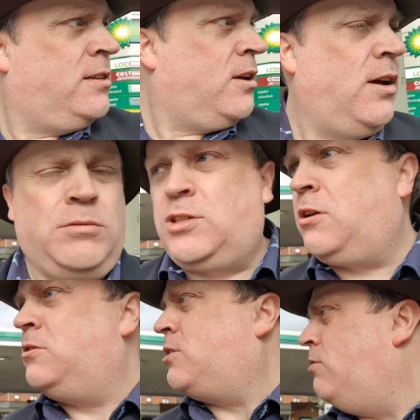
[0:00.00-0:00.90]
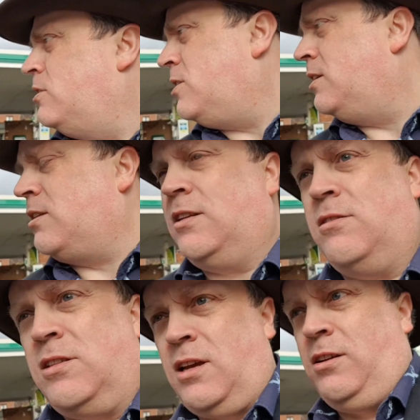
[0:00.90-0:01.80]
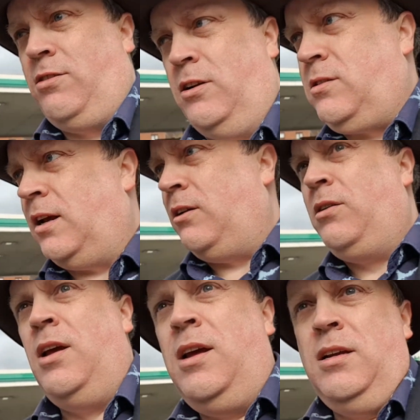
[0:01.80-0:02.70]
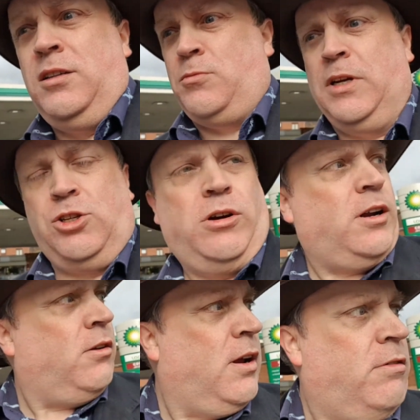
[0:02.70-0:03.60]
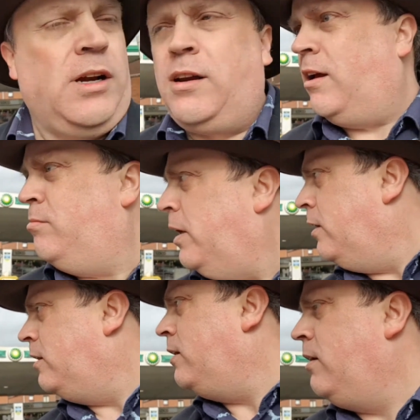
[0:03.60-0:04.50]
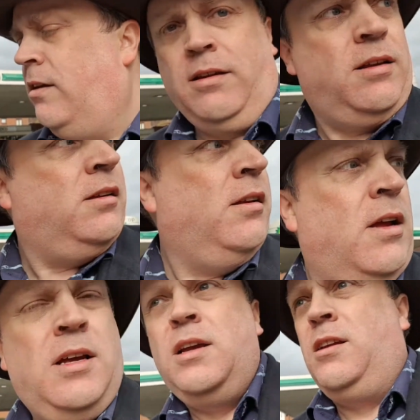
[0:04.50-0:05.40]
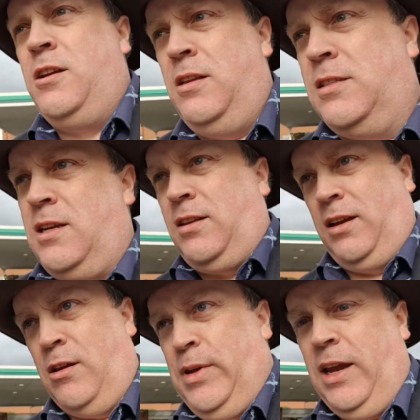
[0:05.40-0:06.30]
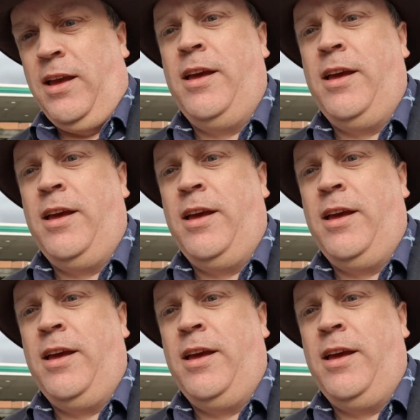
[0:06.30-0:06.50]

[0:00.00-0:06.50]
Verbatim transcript: So I'm just going to cross this little side road now, just make sure I don't get run down by anything there's nothing coming.